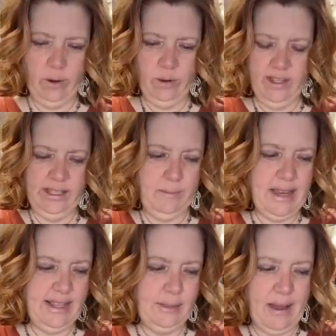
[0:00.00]
fold this
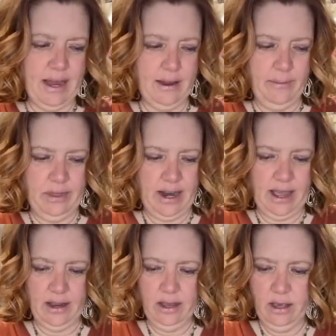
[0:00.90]
piece back up
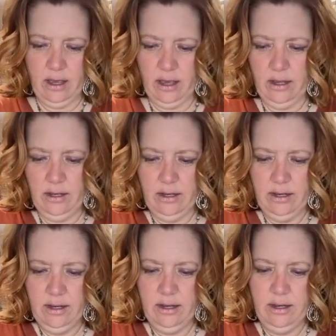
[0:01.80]
that I had cut.